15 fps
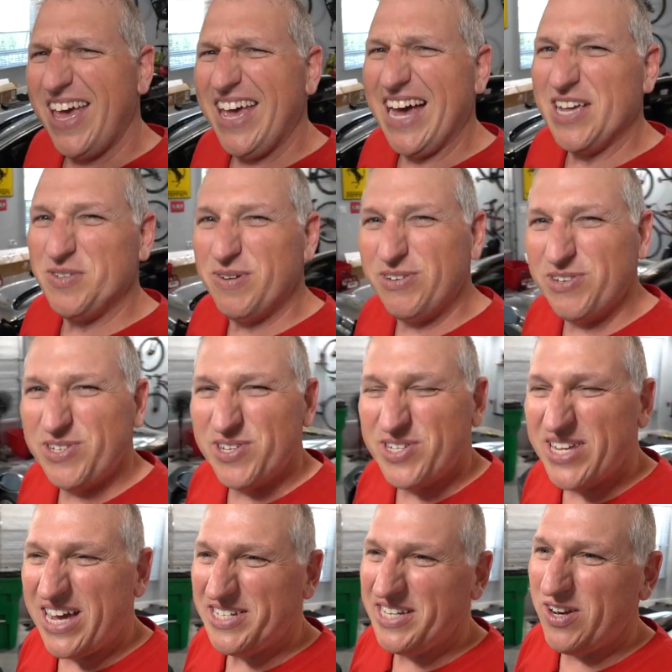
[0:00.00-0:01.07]
Hey guys, we were just
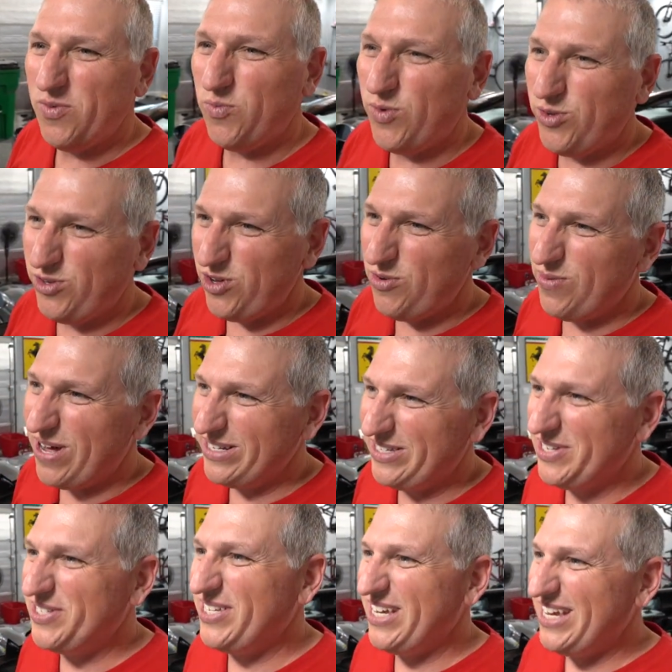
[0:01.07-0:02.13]
discussing, would you want
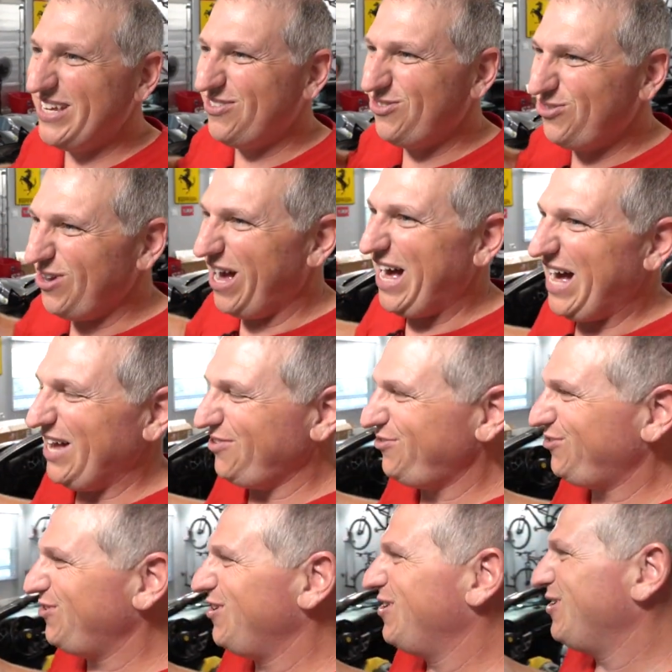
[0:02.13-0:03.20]
to see Josh
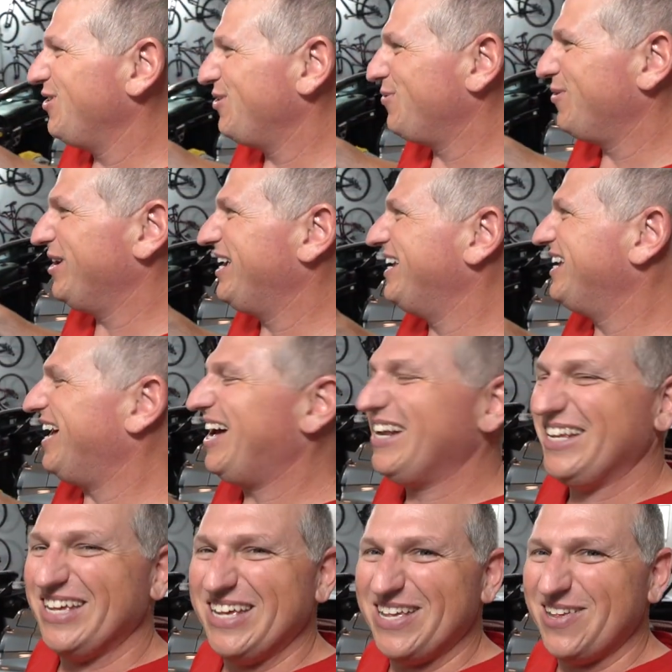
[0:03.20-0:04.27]
working
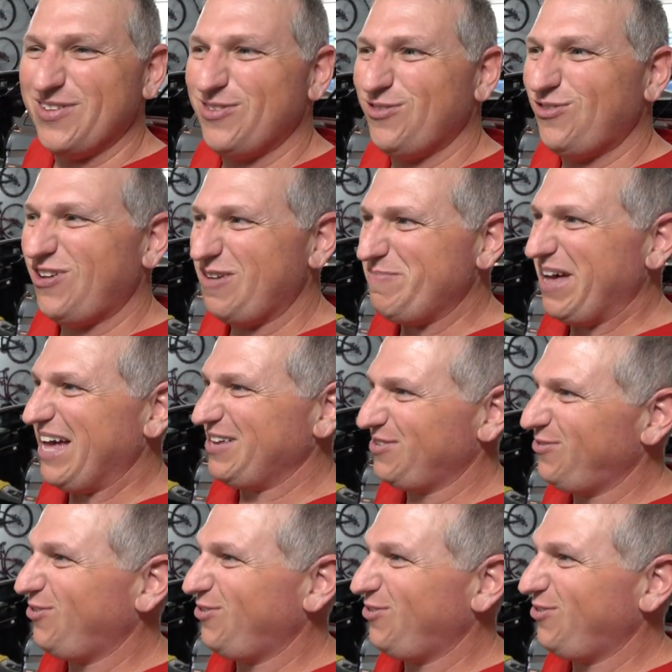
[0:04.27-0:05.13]
on his cheap ass